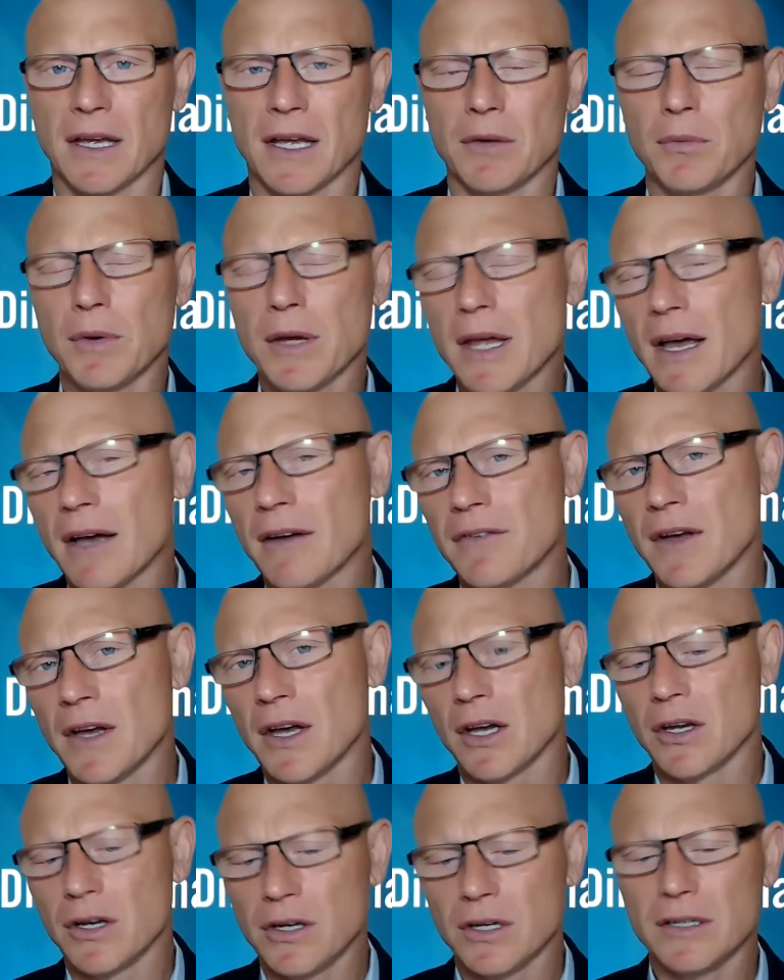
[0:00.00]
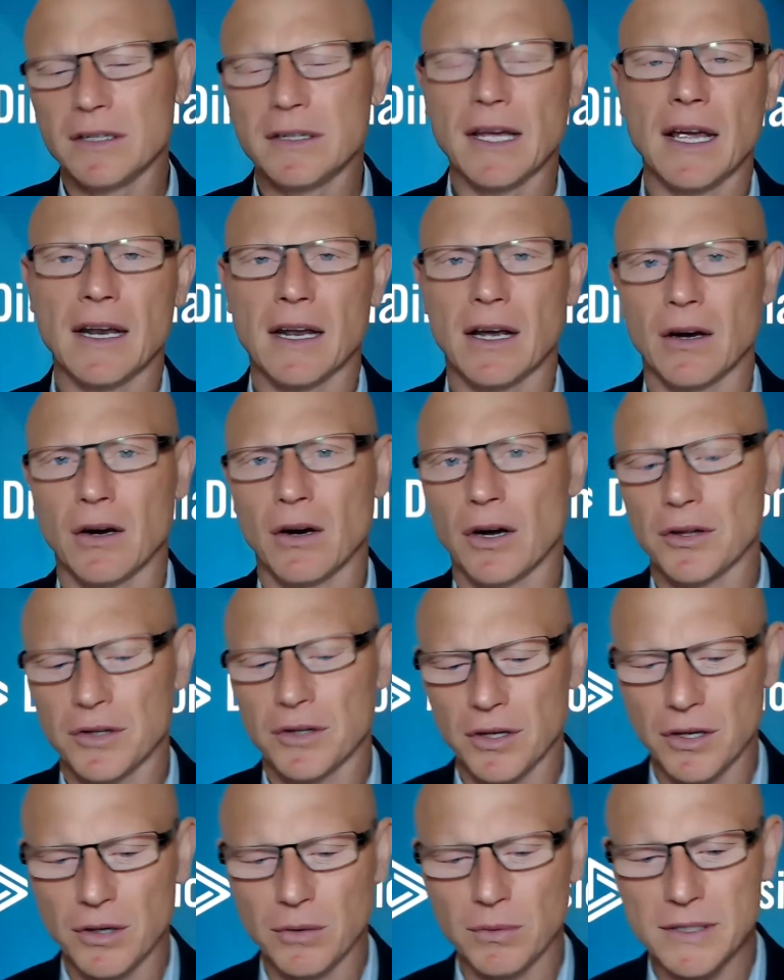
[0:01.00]
And we have good data on
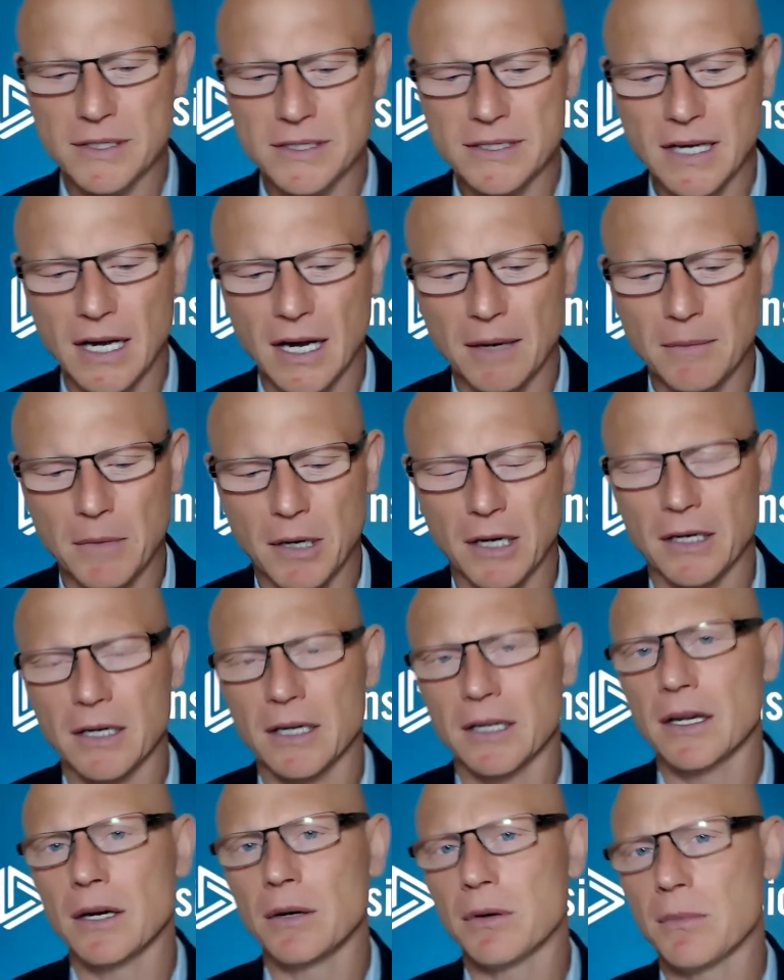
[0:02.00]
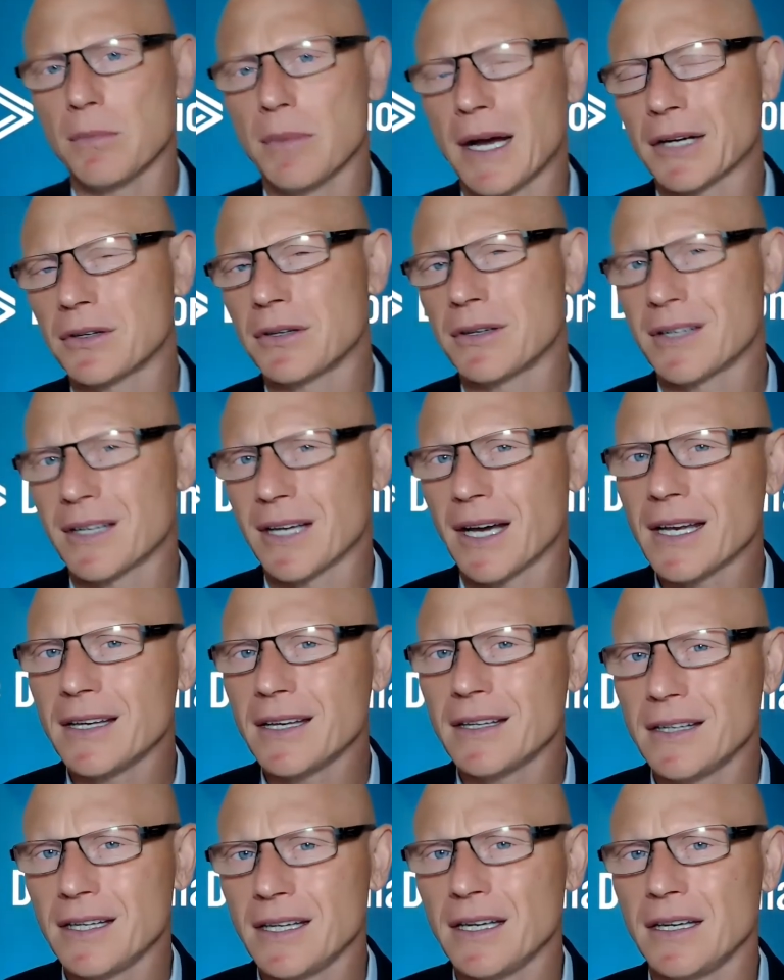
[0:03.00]
the U.S. stock market going back to
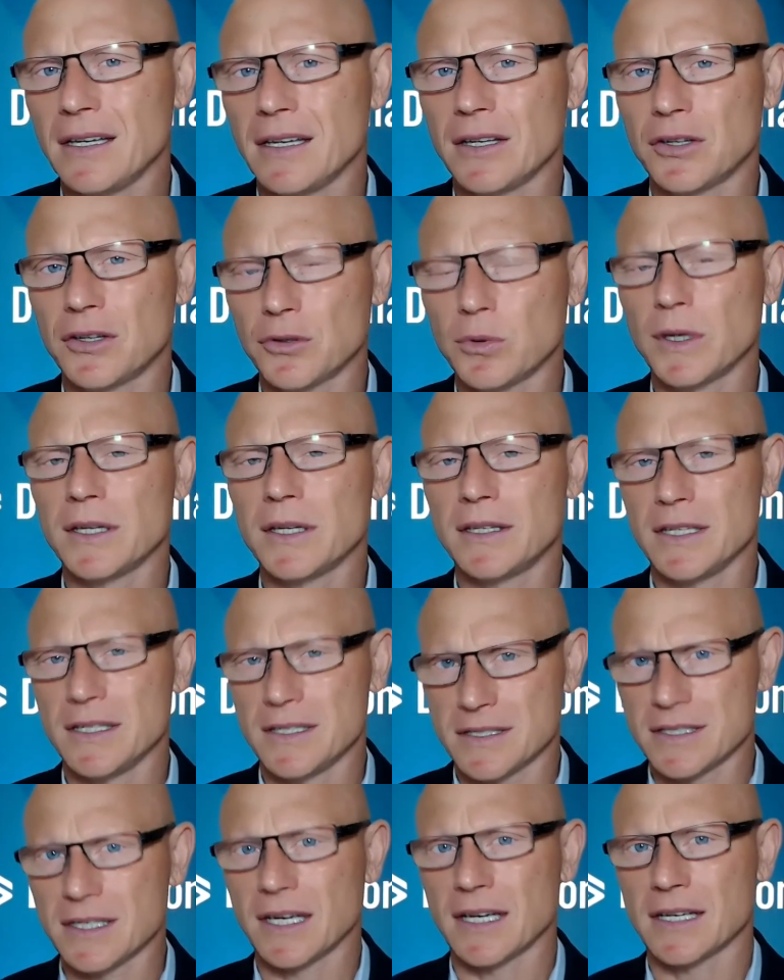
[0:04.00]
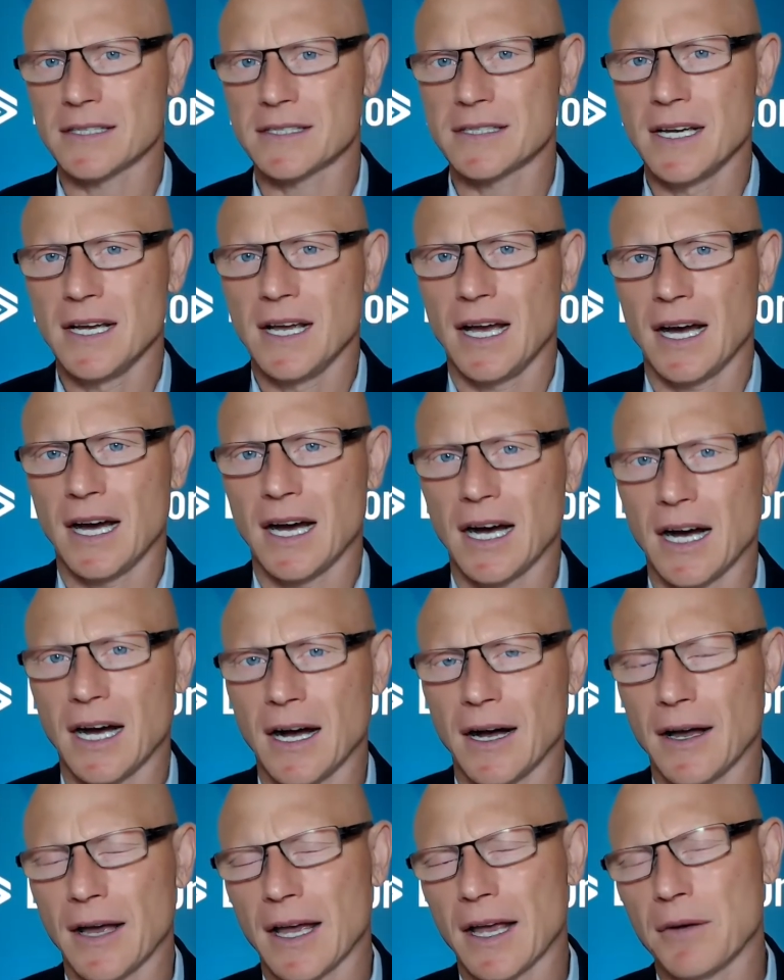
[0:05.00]
1926,
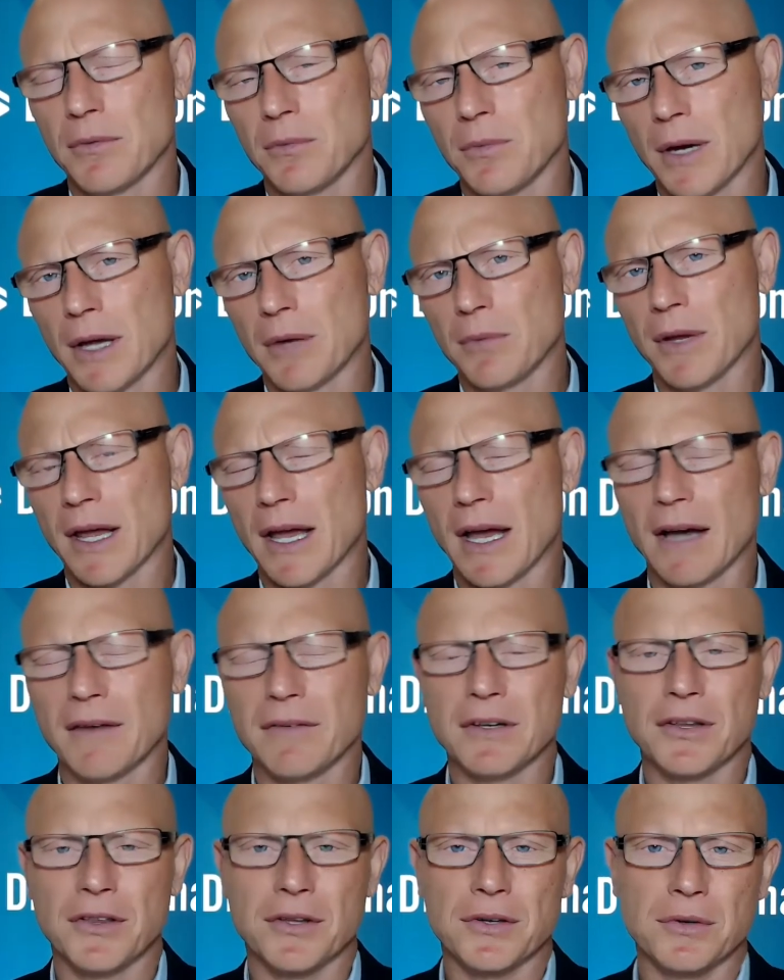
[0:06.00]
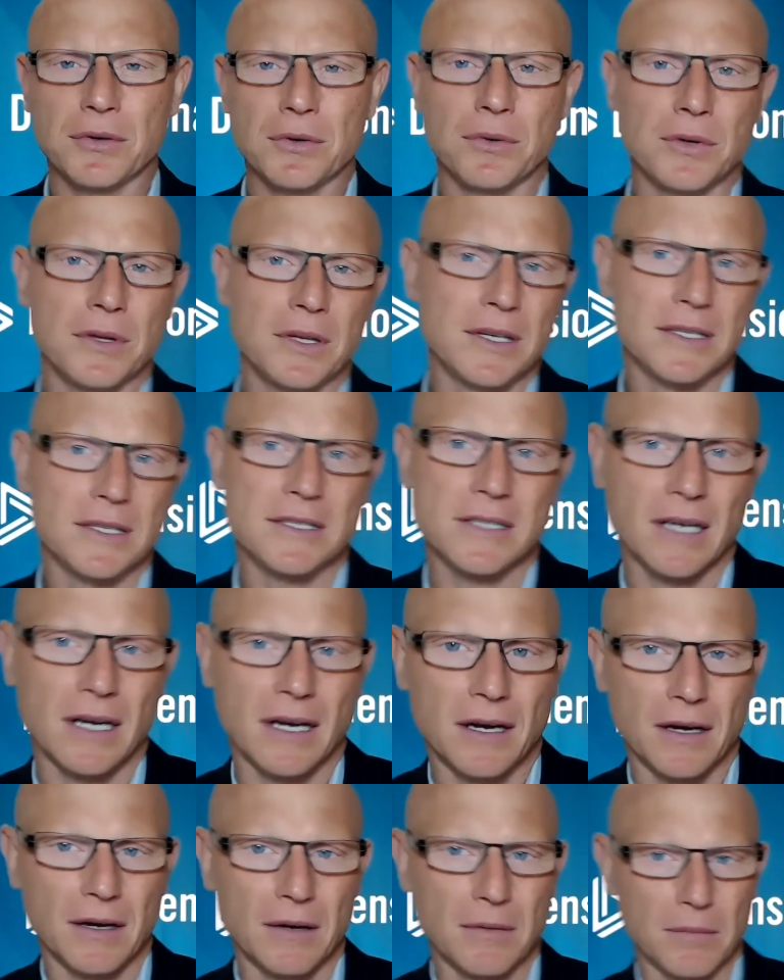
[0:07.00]
and we have it through this
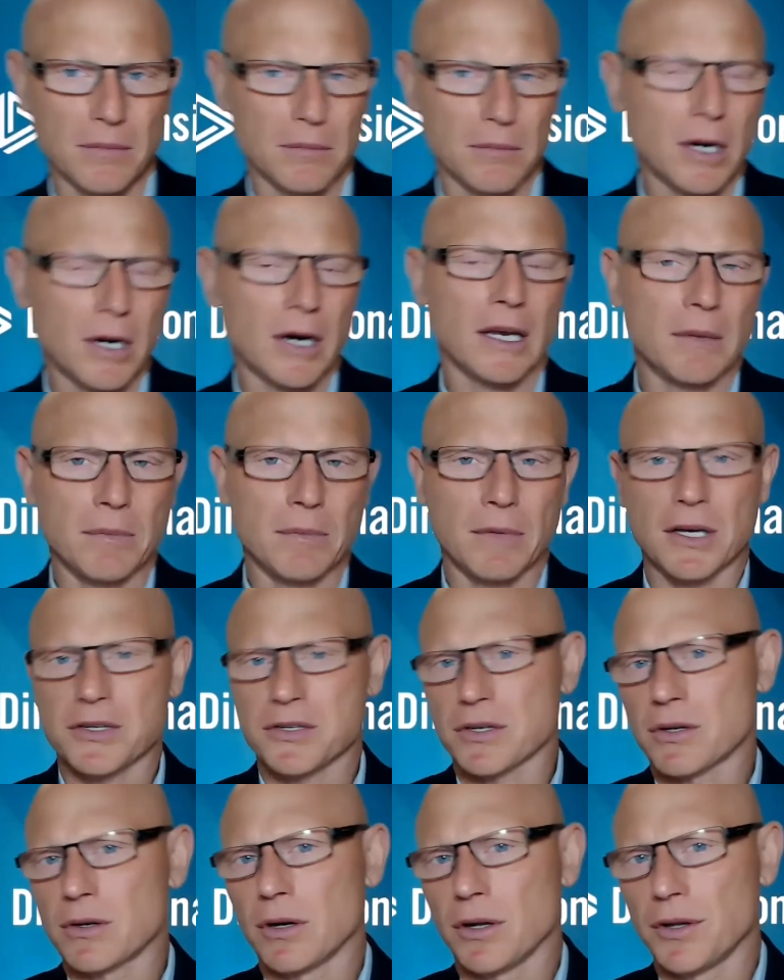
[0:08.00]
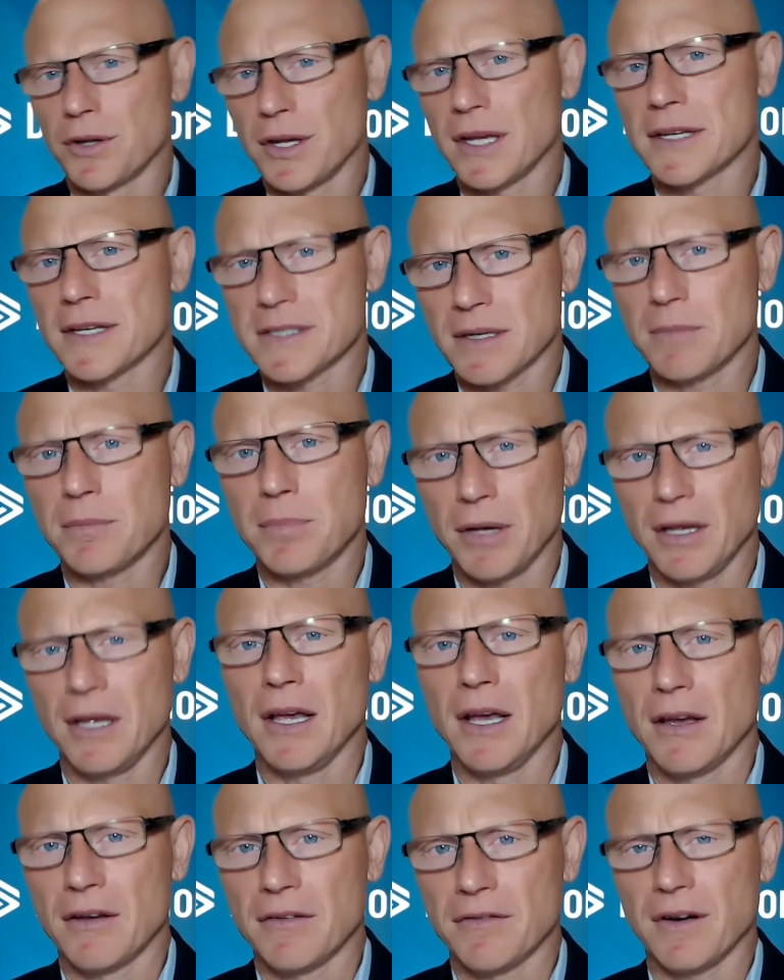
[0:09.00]
market measure called the S&P
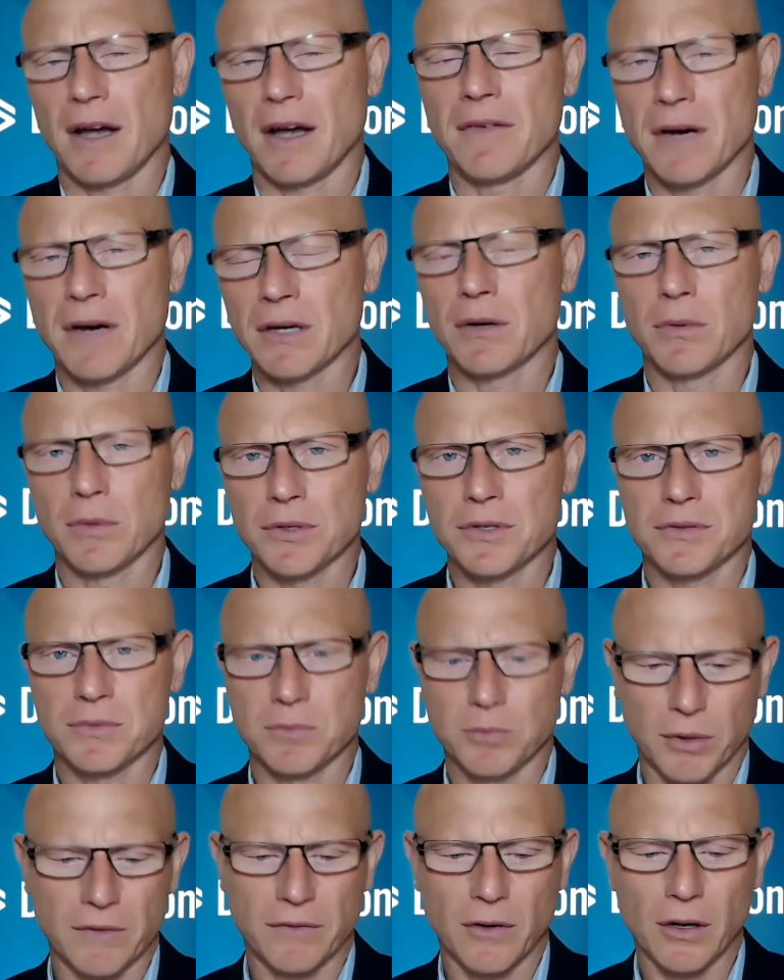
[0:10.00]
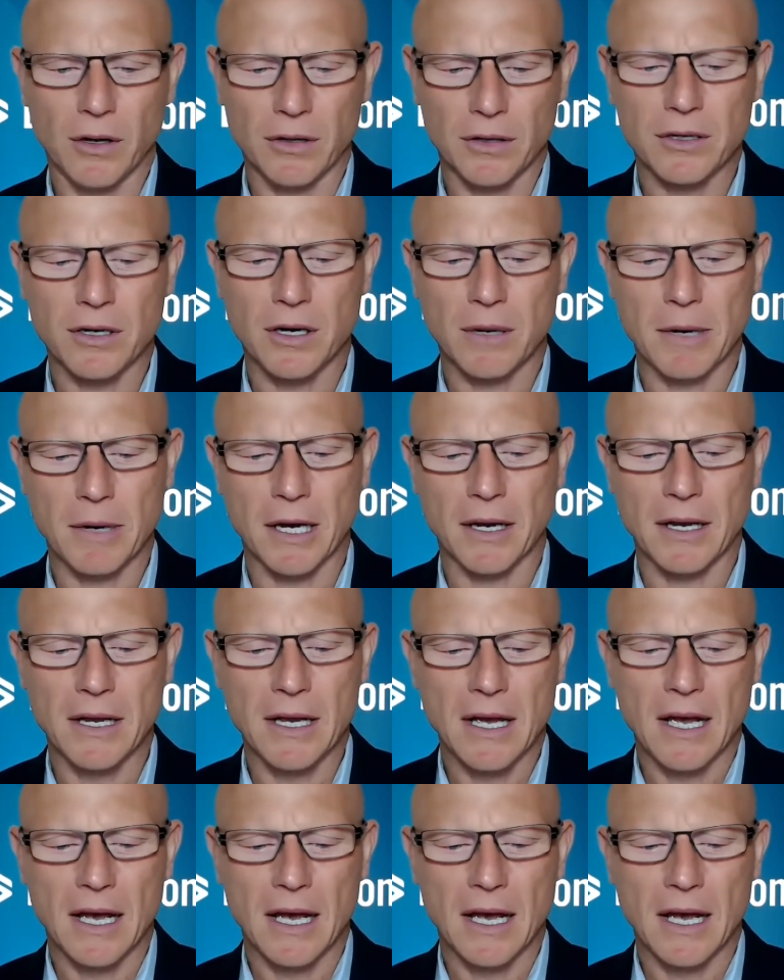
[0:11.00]
500, which we've all heard about it.